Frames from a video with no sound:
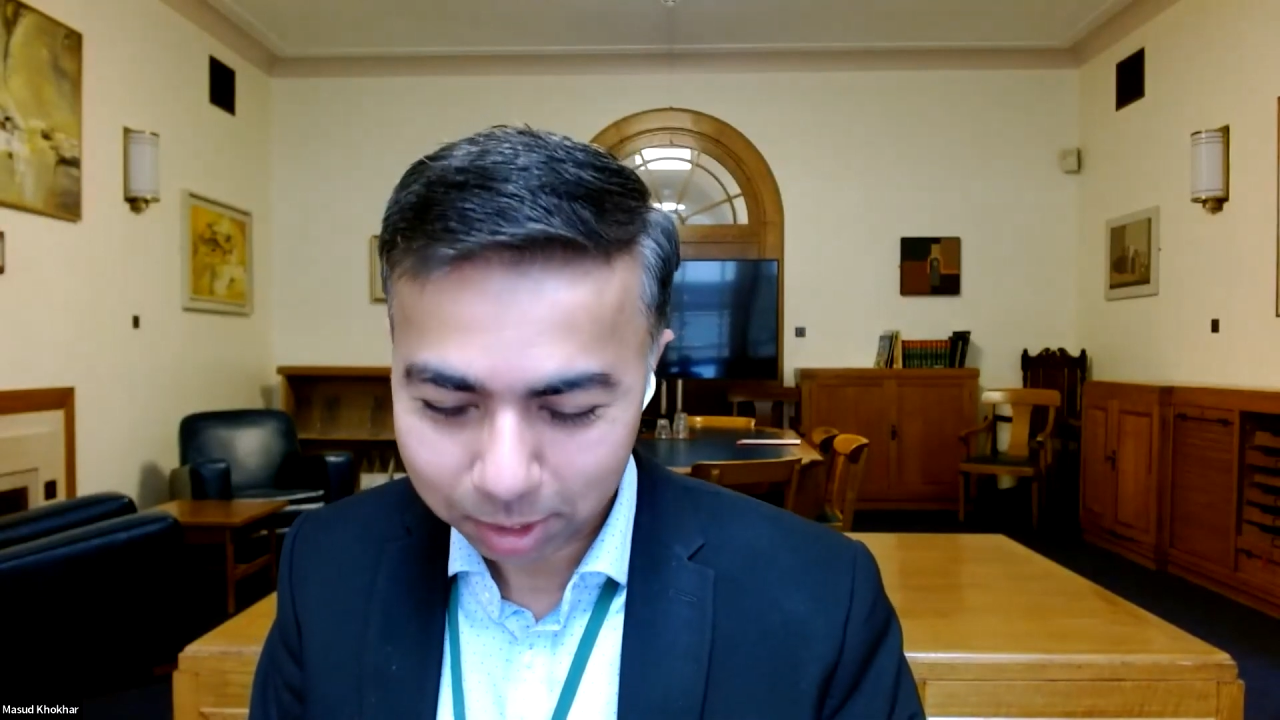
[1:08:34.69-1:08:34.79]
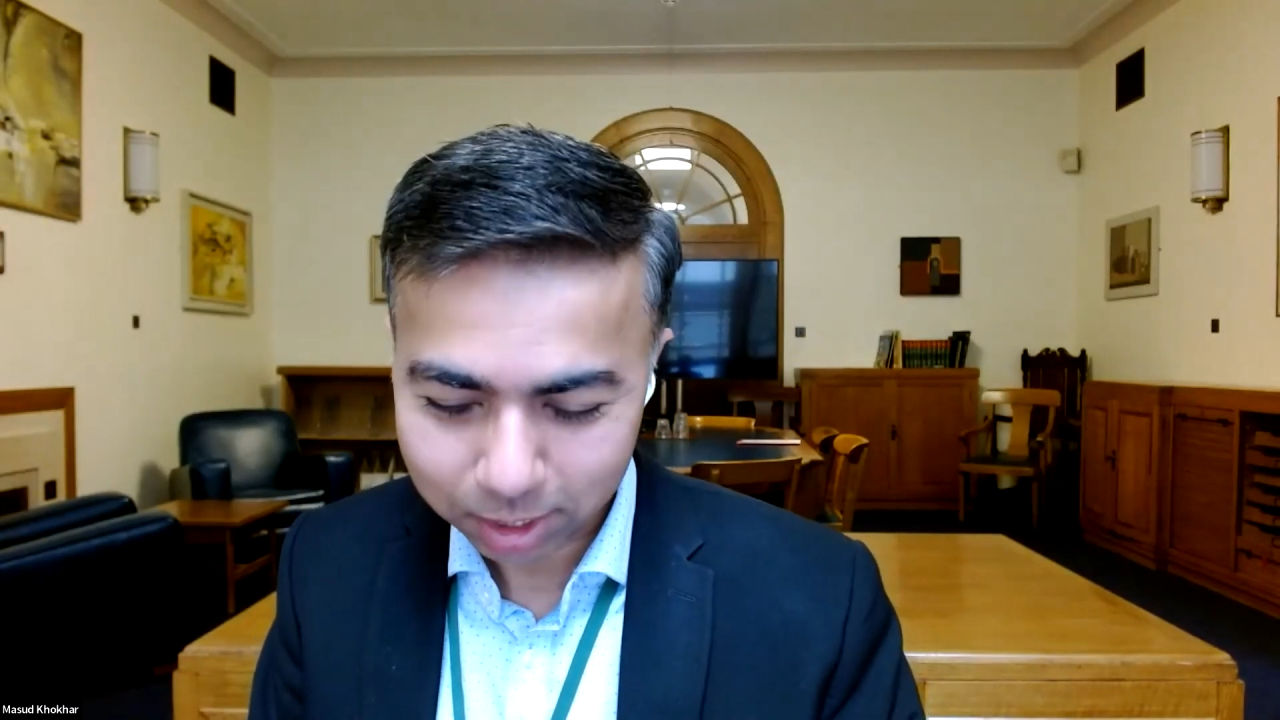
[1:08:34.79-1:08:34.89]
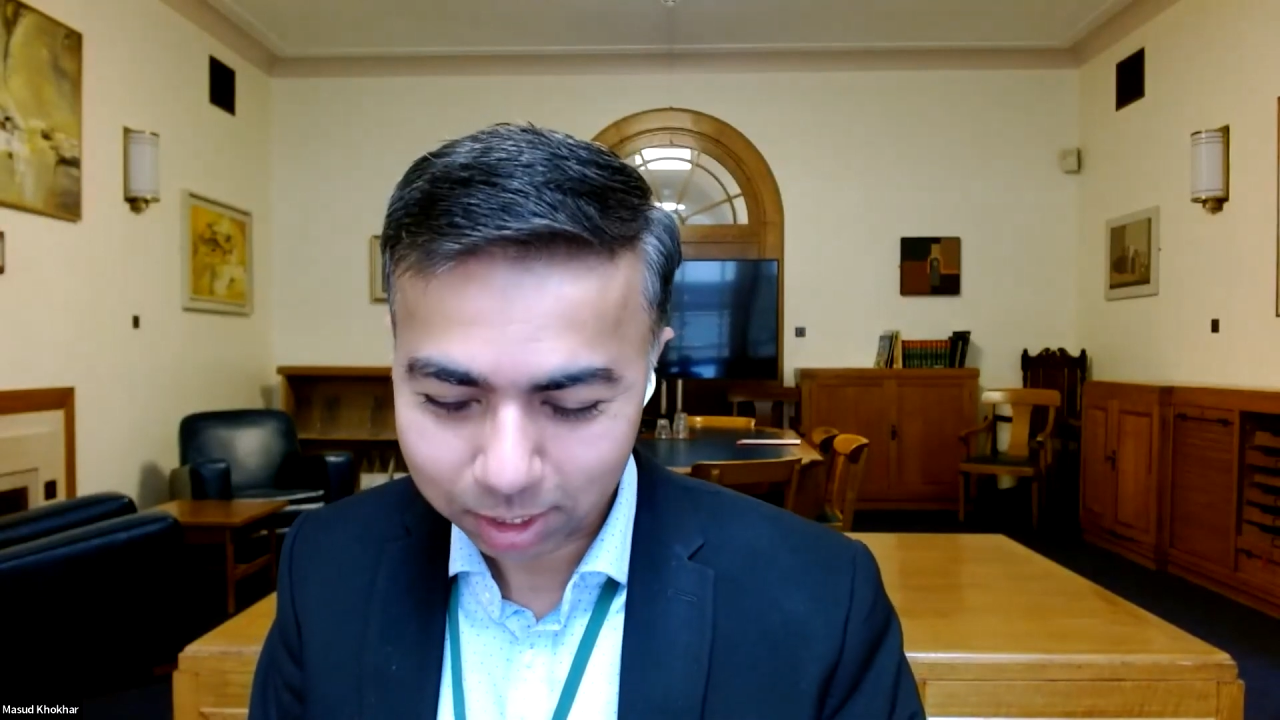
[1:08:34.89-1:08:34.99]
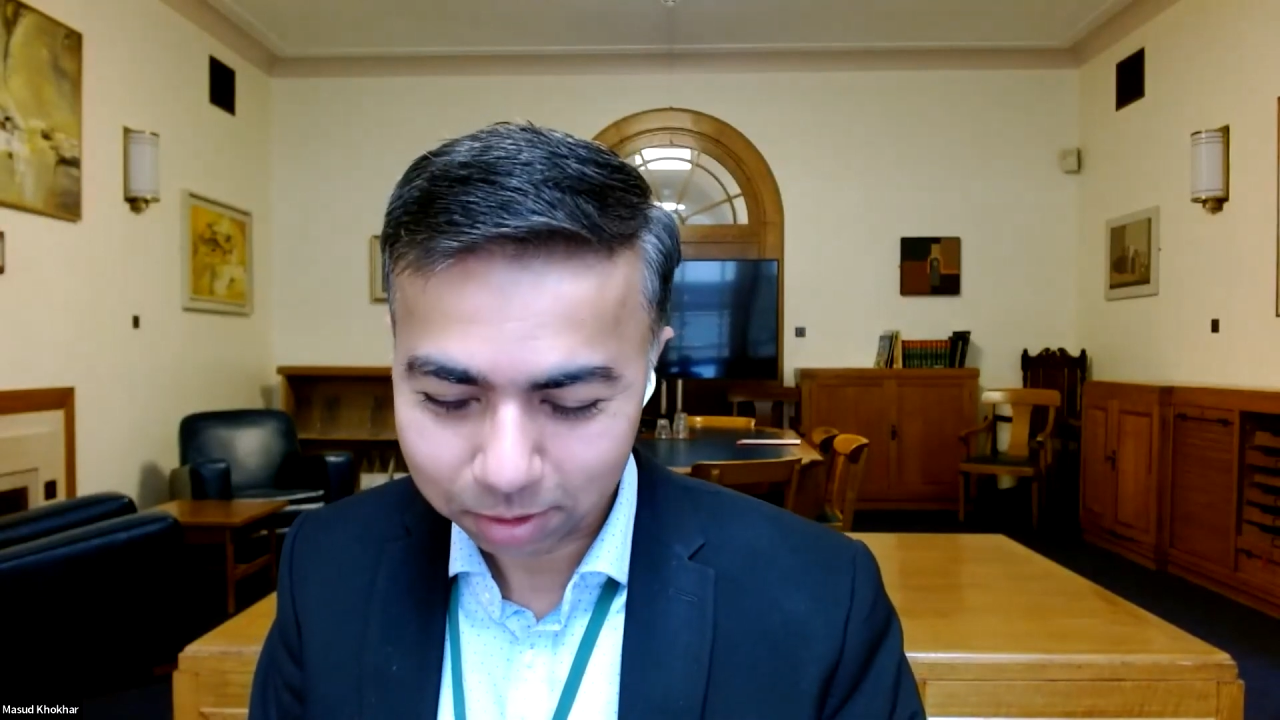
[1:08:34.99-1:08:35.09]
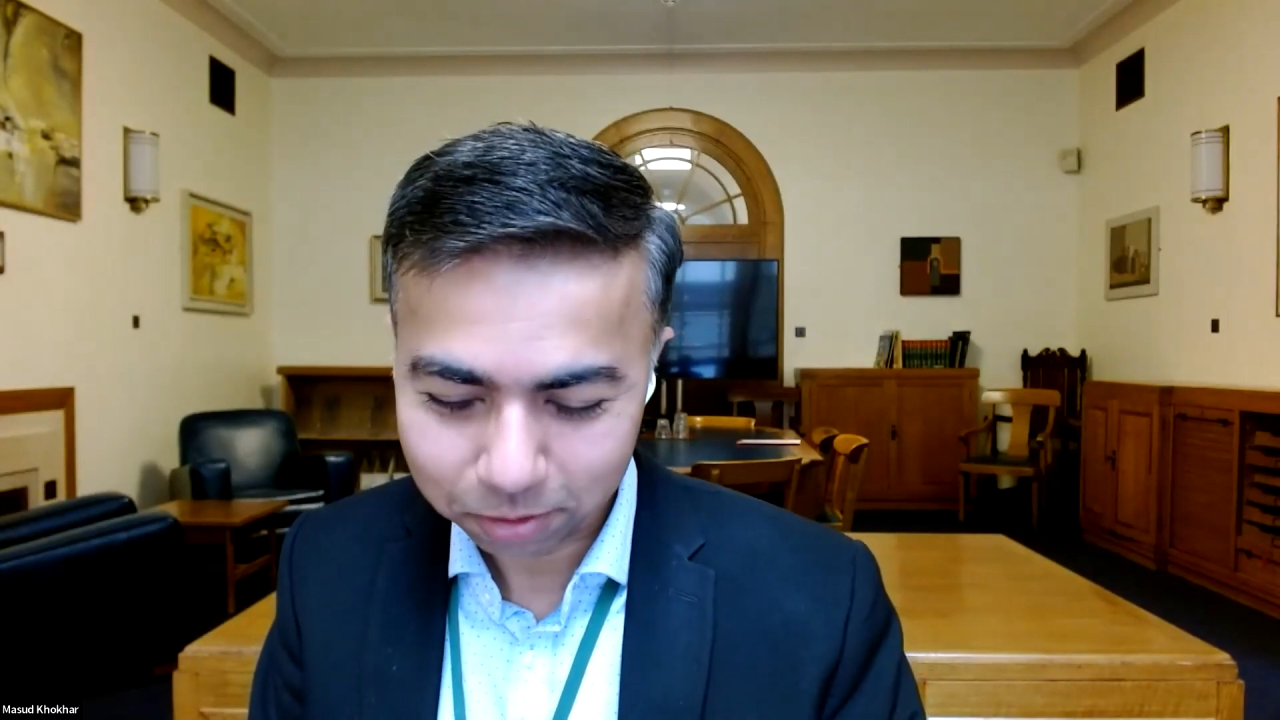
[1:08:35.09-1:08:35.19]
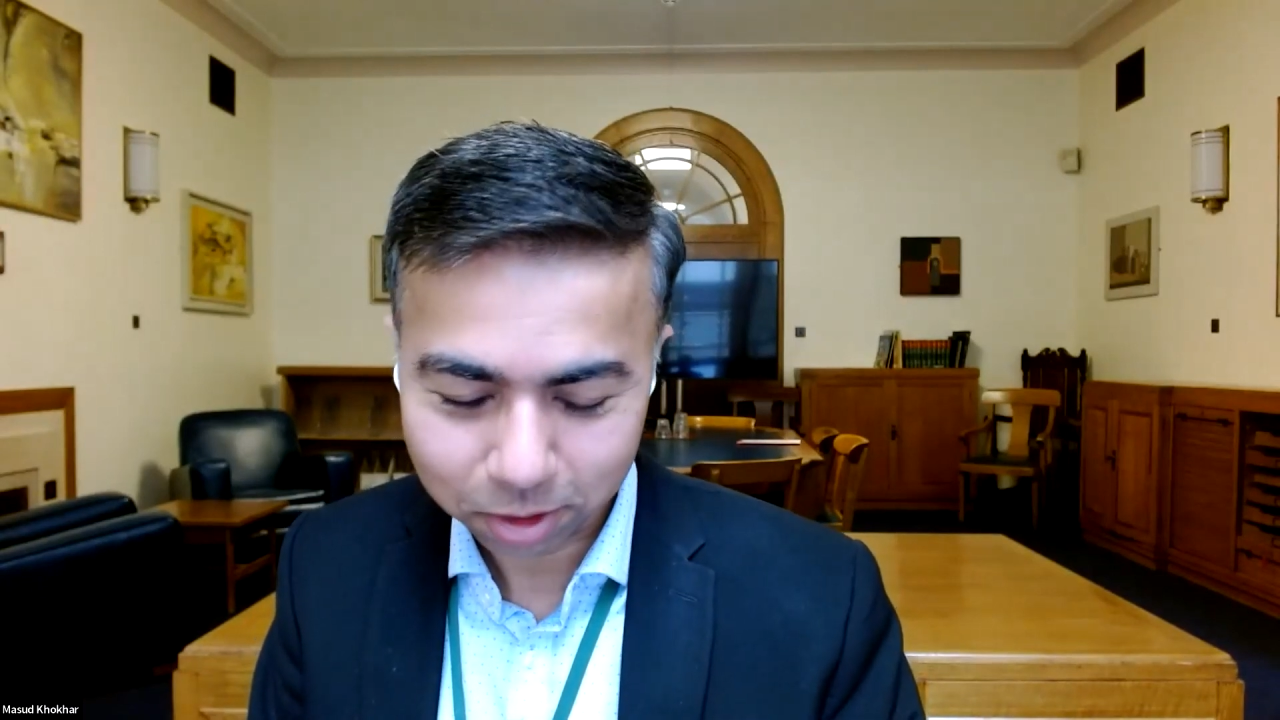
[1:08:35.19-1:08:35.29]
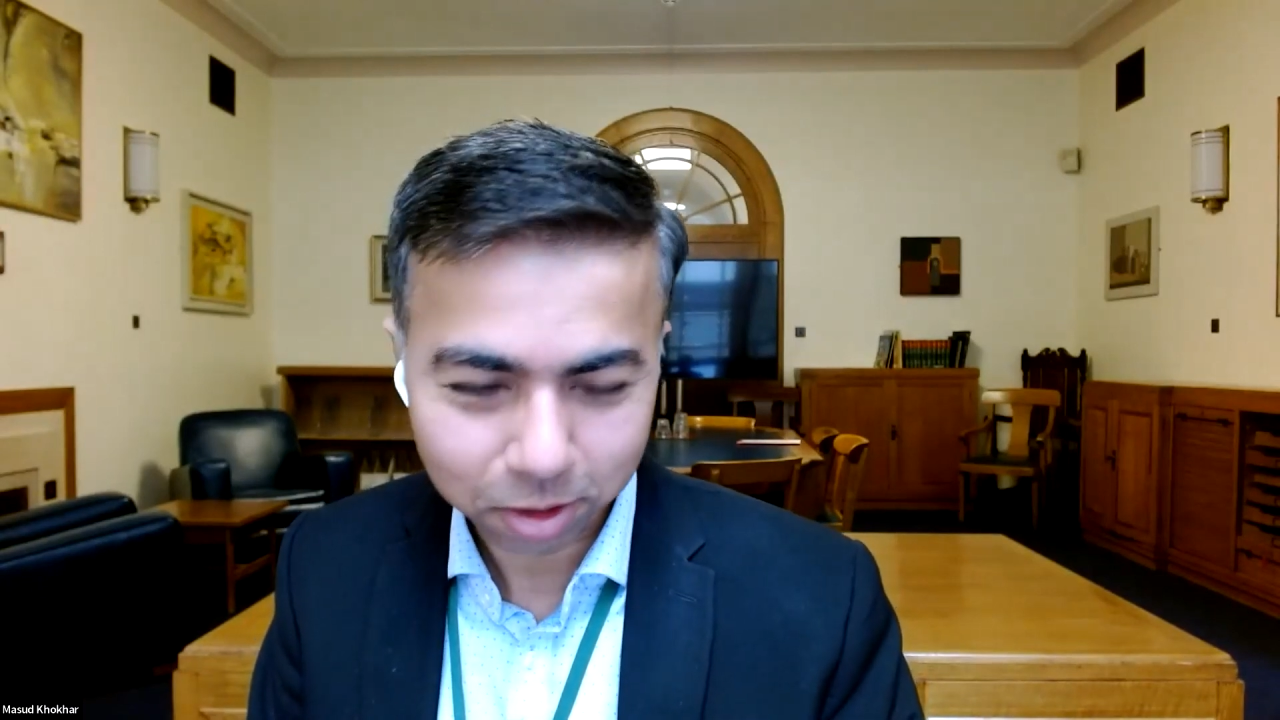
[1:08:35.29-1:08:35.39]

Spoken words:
myself